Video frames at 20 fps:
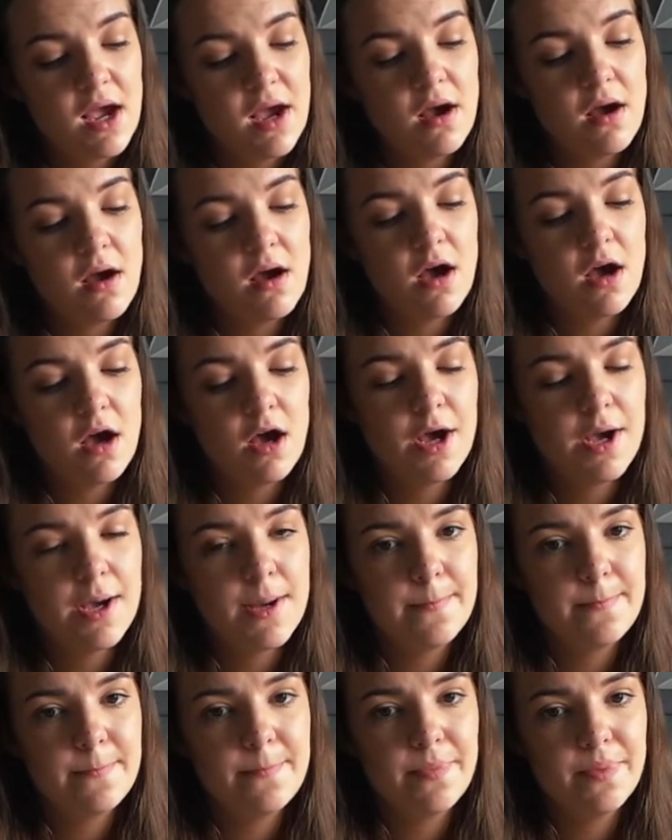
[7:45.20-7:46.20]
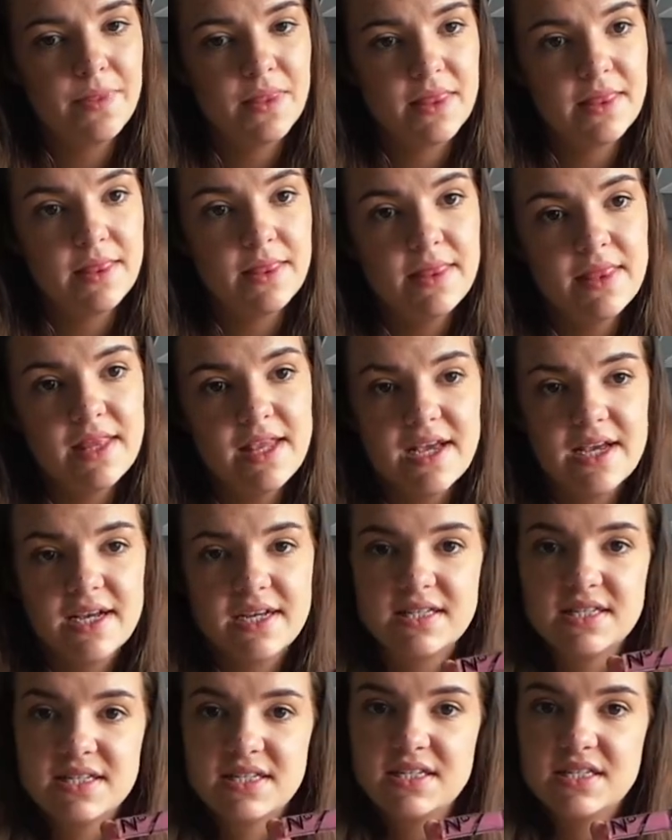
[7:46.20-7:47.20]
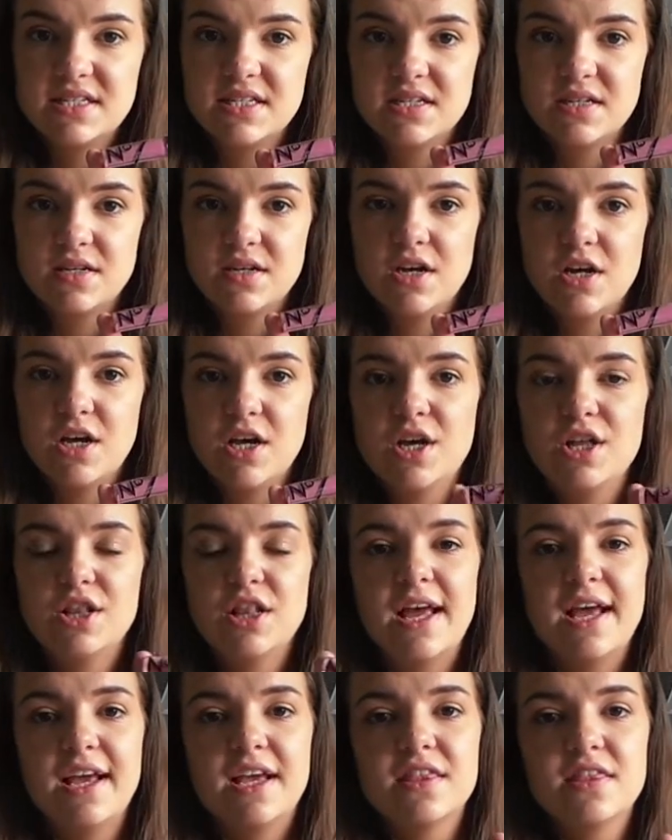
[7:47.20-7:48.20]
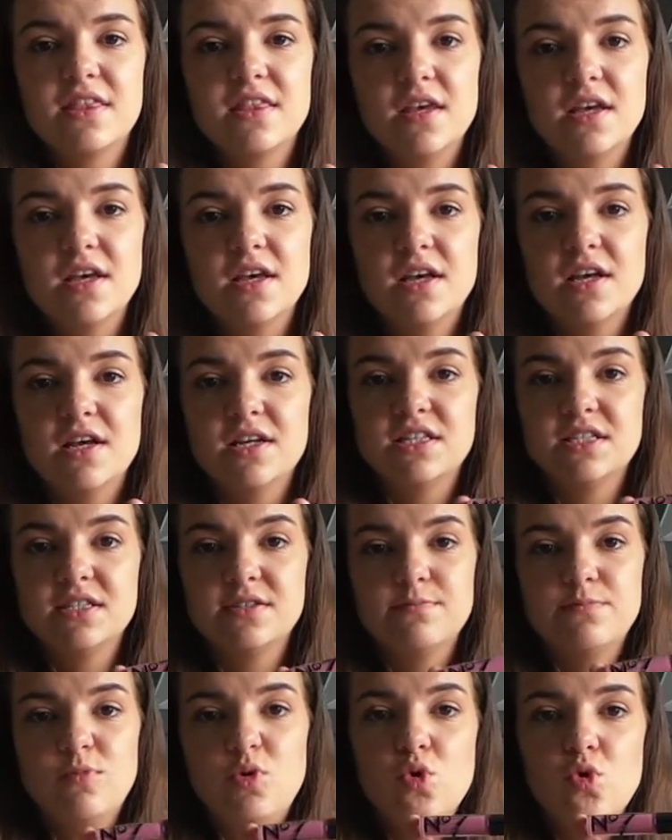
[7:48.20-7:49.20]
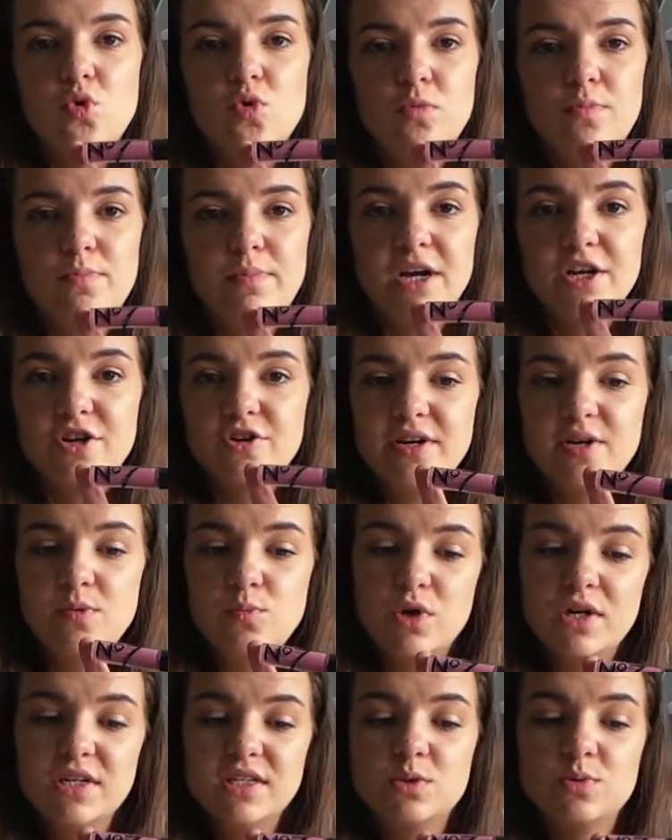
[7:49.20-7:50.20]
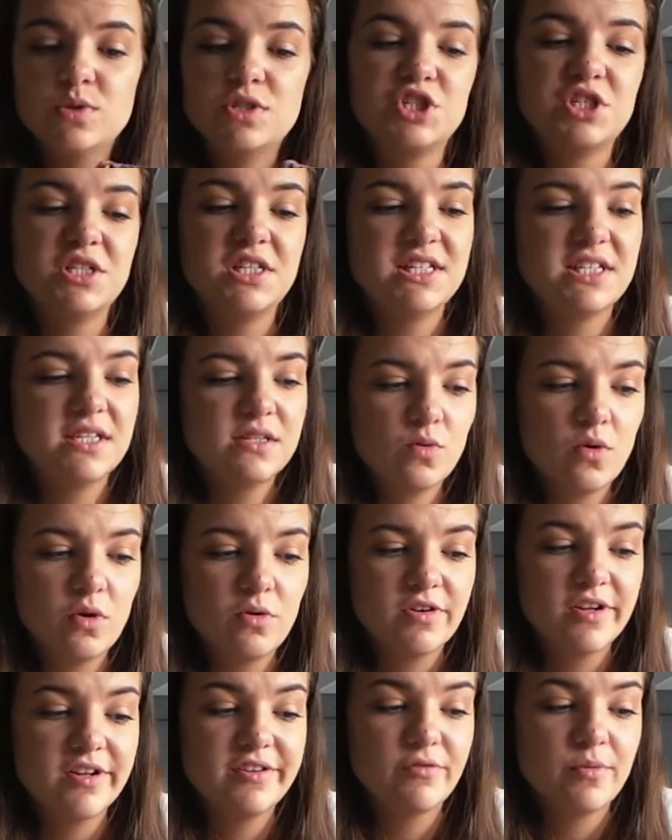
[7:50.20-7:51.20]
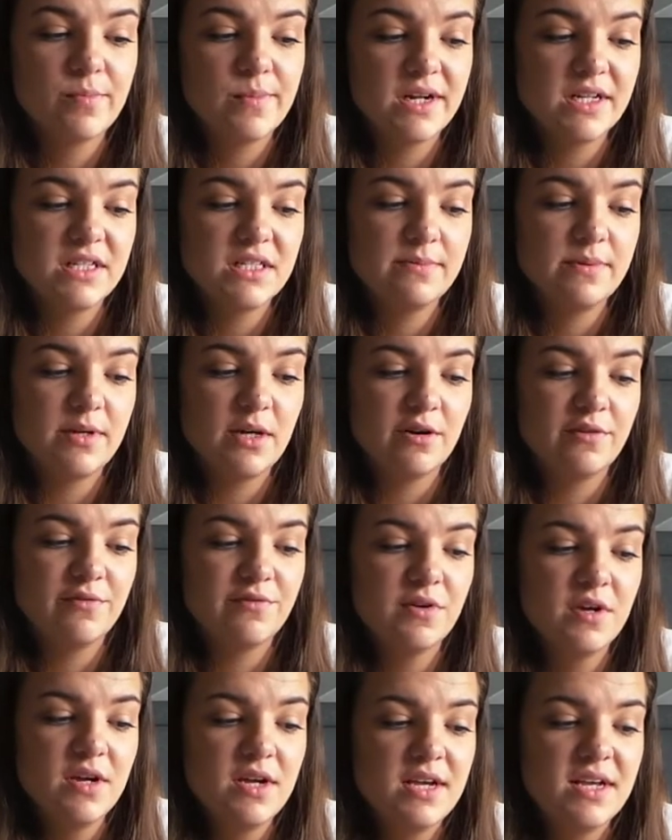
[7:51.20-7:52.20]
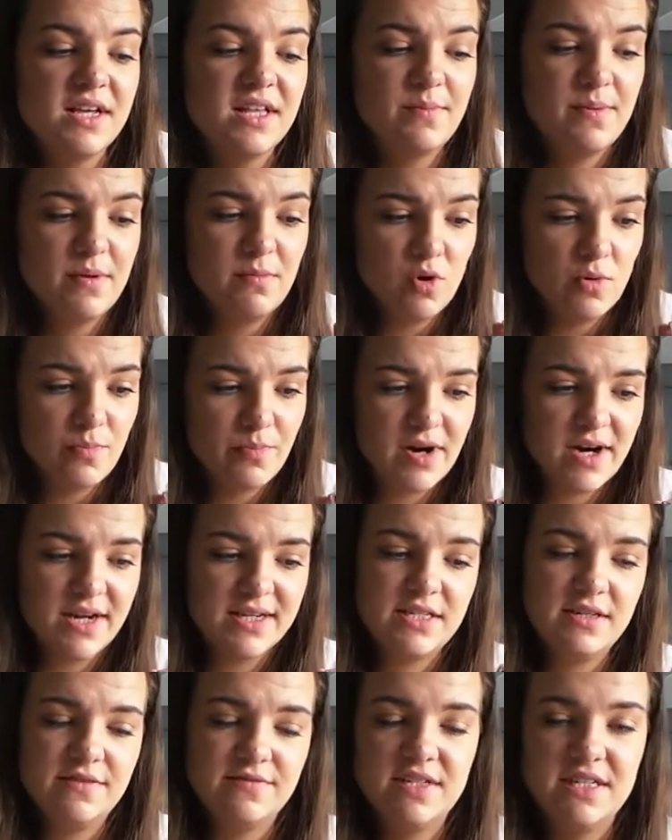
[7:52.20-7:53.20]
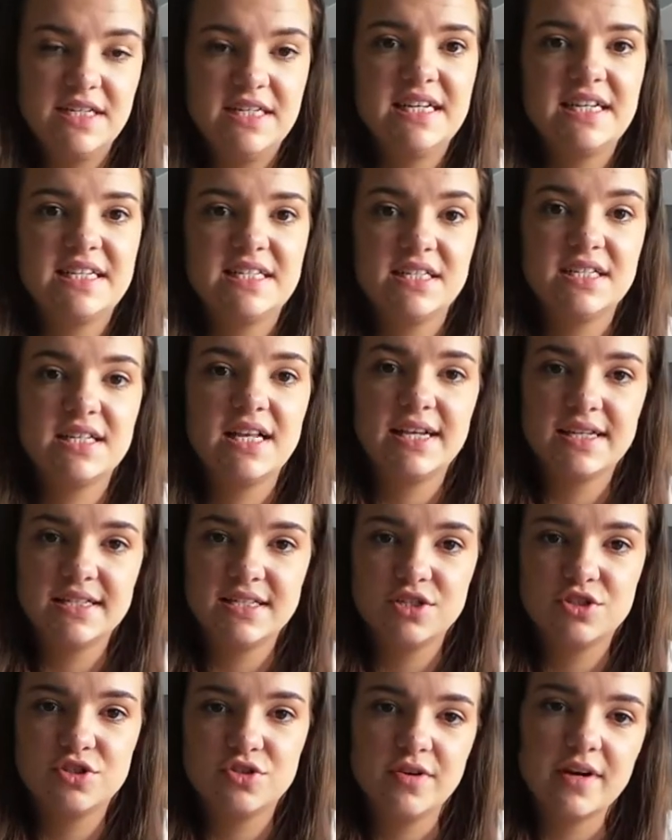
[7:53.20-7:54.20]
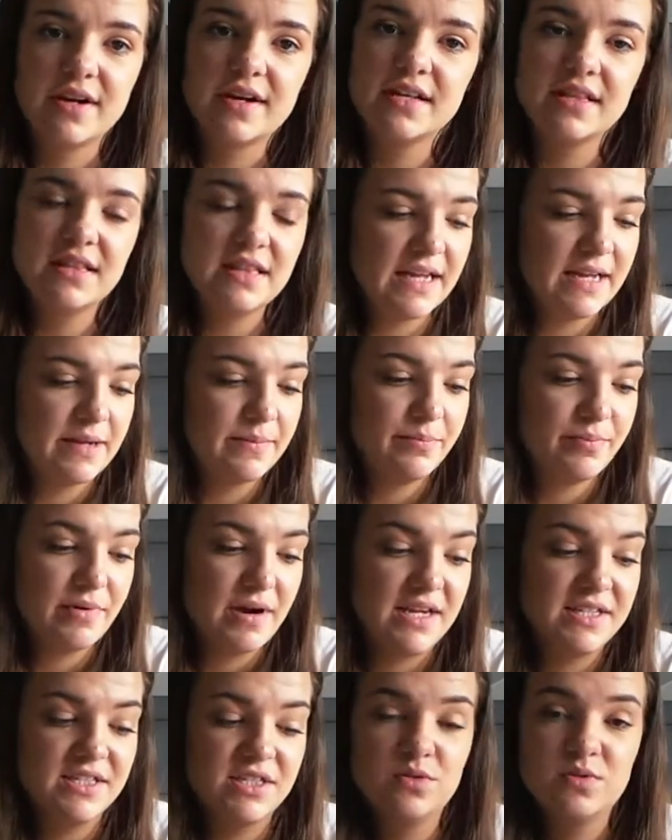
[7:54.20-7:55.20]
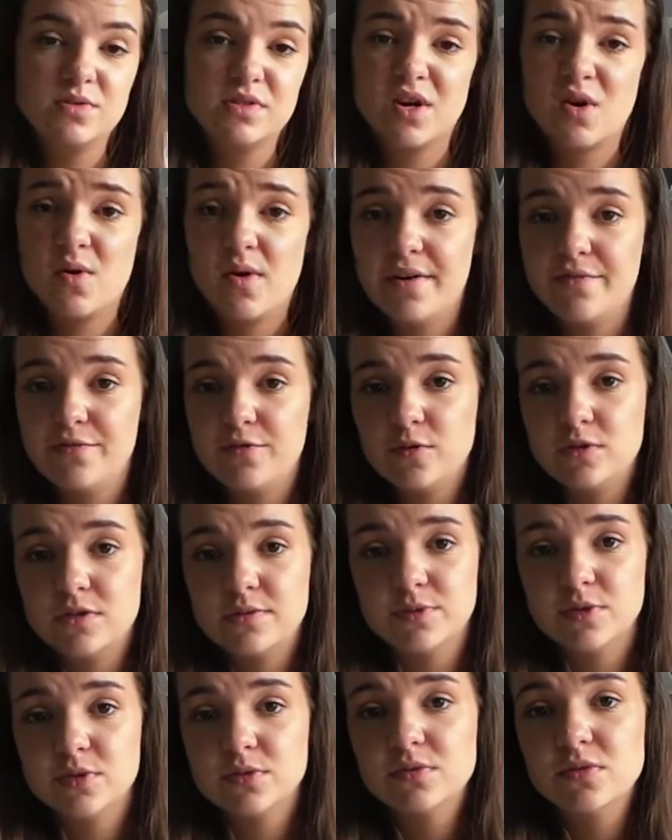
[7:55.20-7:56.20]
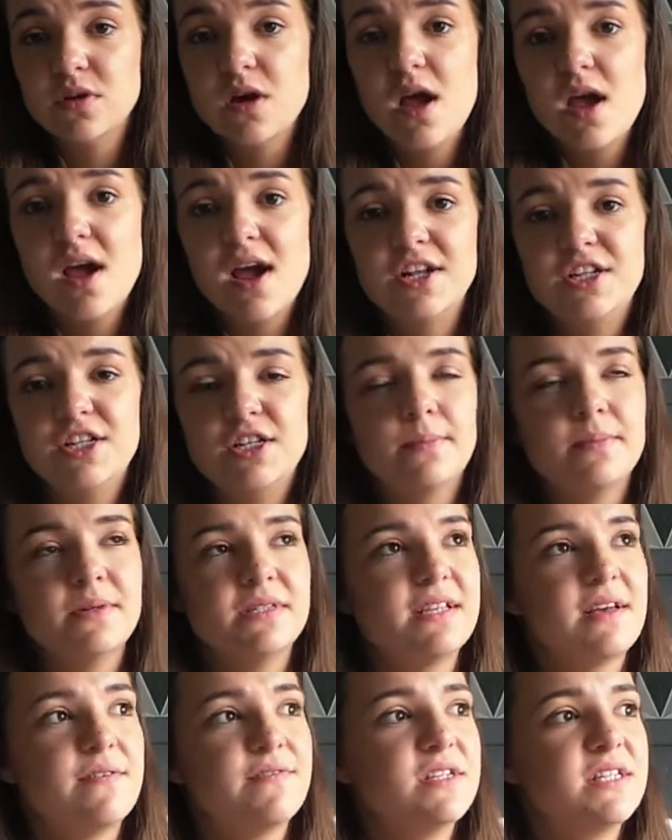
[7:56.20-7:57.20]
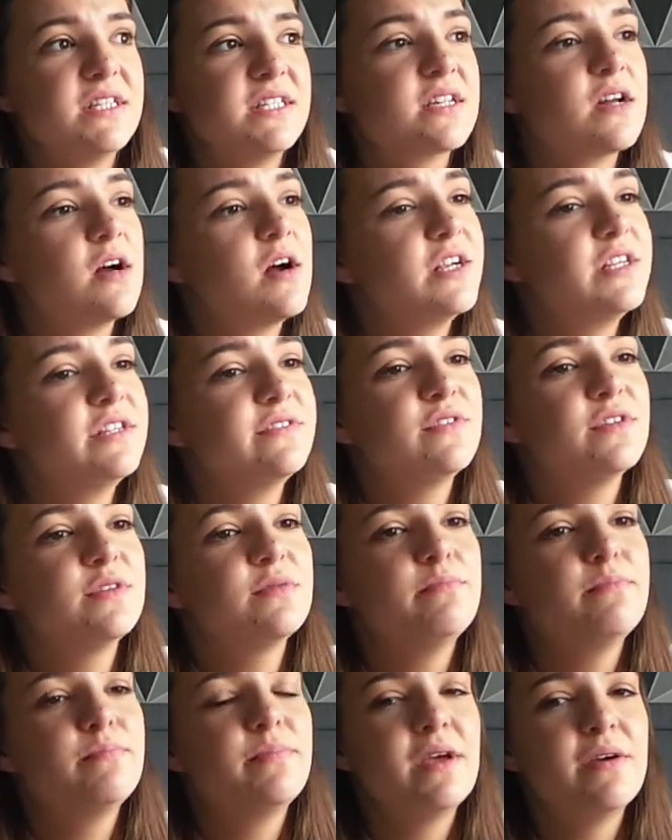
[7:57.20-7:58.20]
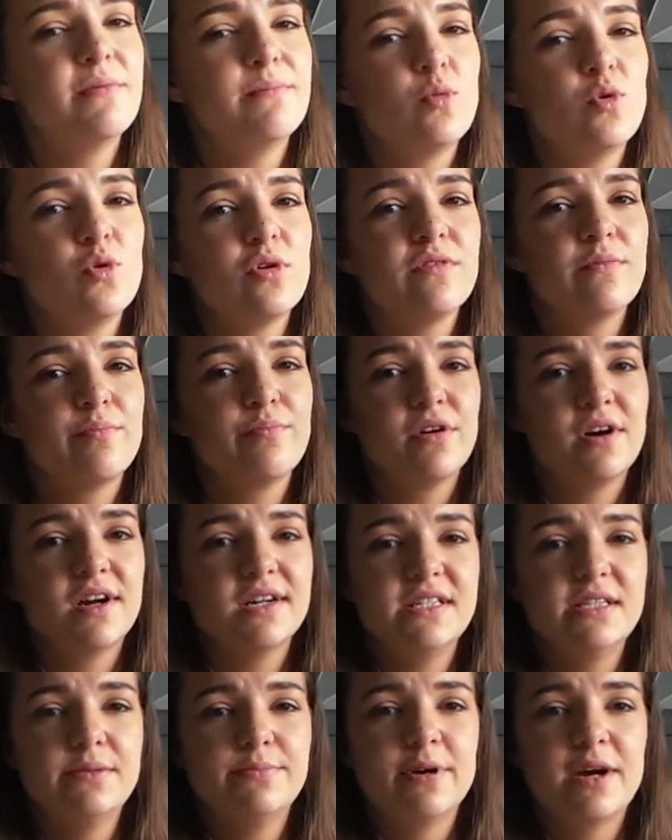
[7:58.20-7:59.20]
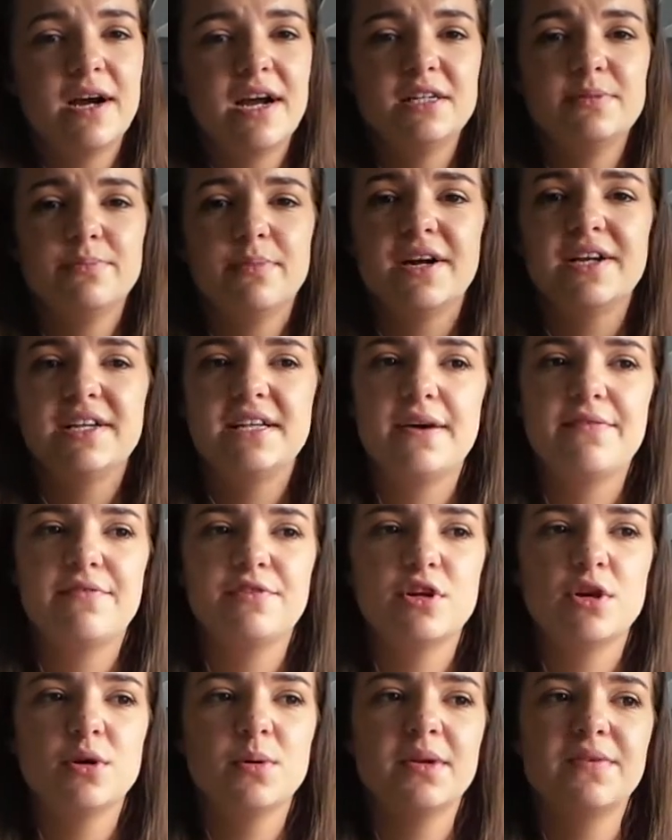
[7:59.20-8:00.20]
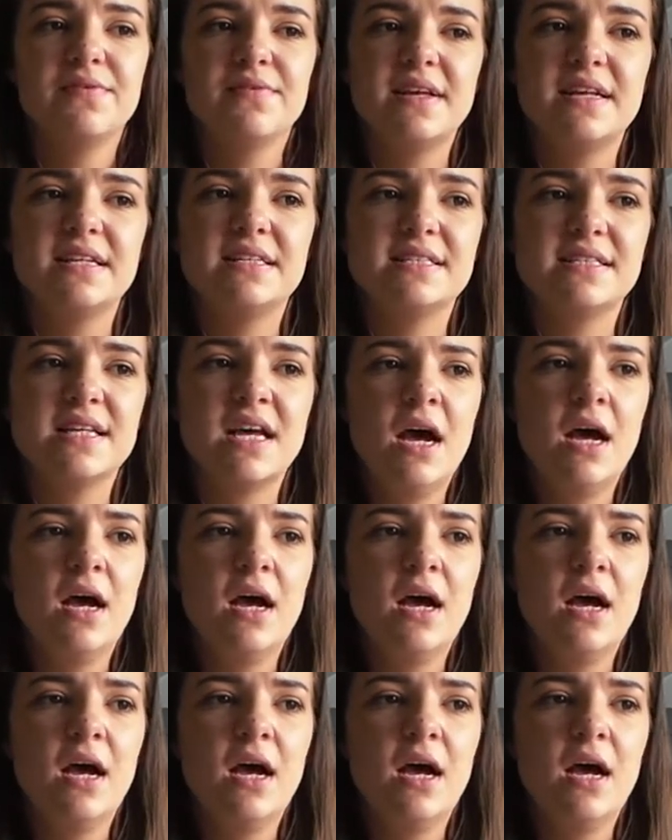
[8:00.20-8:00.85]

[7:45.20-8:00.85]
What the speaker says: NYX, like the small butt cream ones, which this is what it reminds me of. They're a bit more pricey, obviously NYX is like such a great like brand and also quite affordable. No. 7 is kind of a bit more of a pricey brand, but I never know if it's